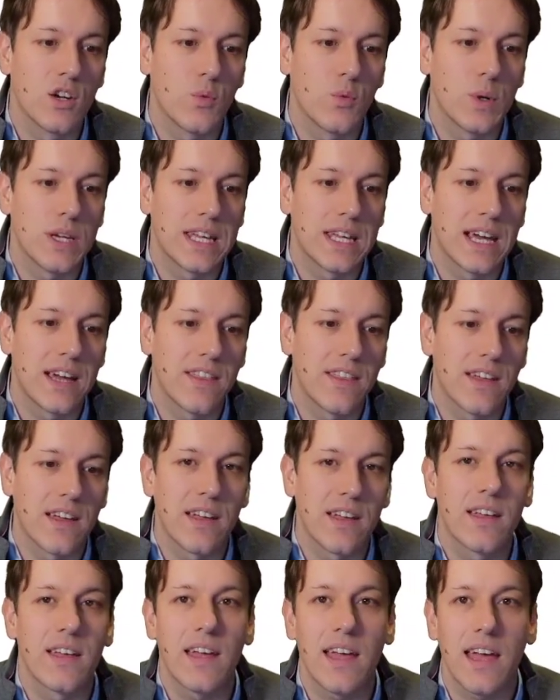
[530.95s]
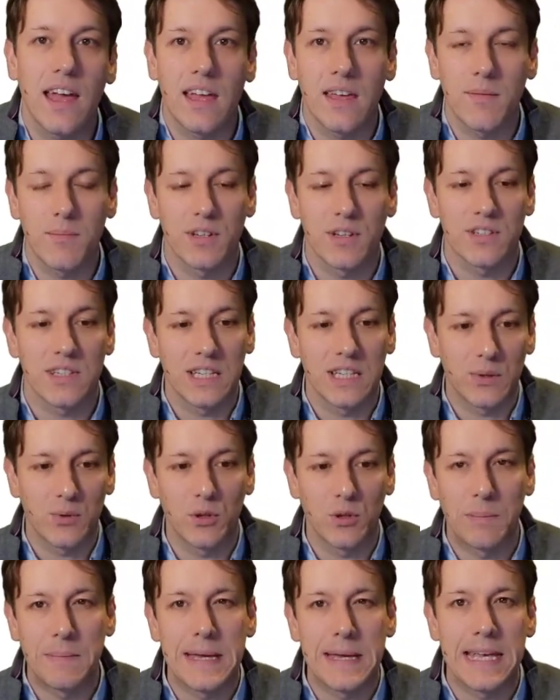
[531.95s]
we get that A must
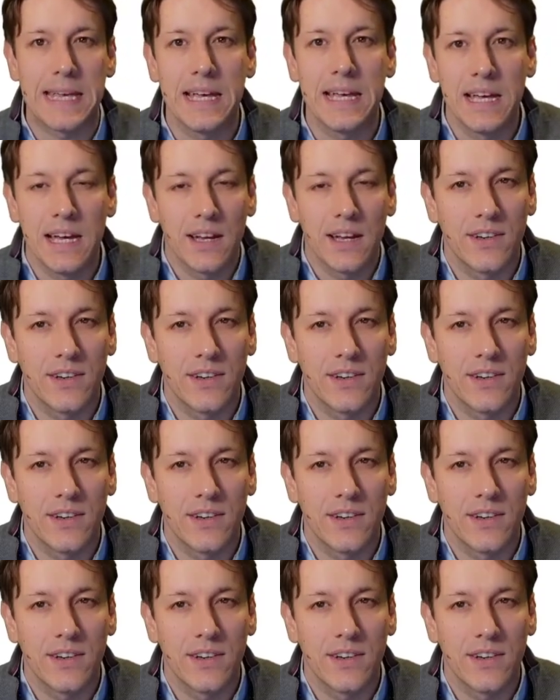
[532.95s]
equal B.